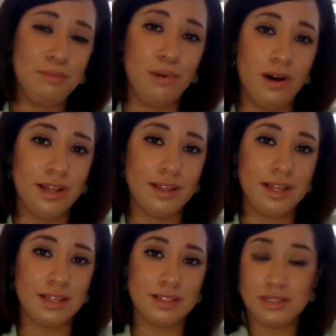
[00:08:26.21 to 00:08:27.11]
but
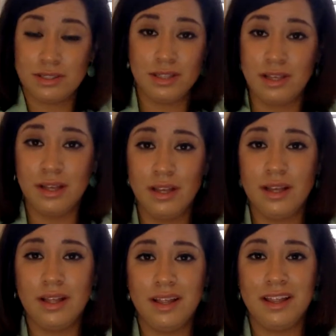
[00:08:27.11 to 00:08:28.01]

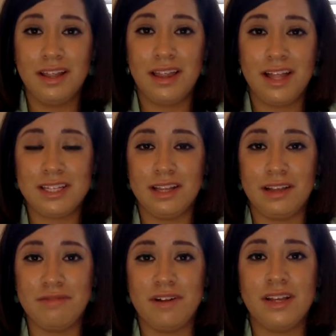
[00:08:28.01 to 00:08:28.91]
that's
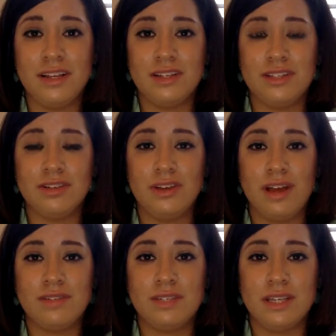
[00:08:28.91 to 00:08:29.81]
life, right? And so you
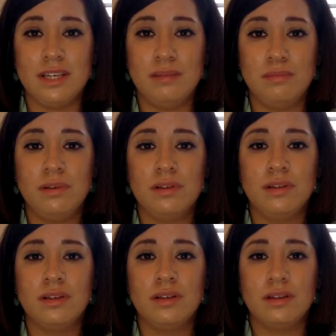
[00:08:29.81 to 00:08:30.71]
have to keep
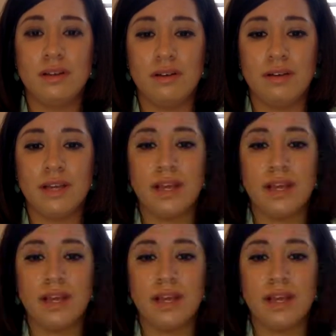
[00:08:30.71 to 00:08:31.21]
going